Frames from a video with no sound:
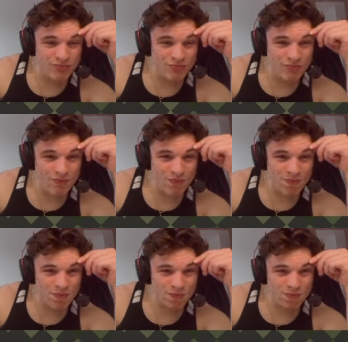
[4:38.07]

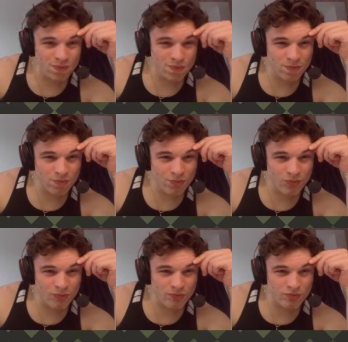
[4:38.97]

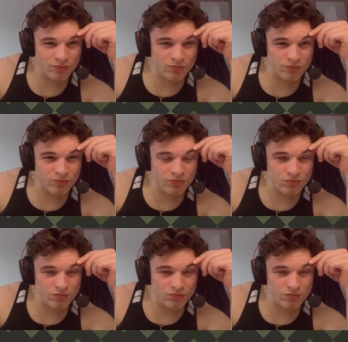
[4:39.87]
[no speech]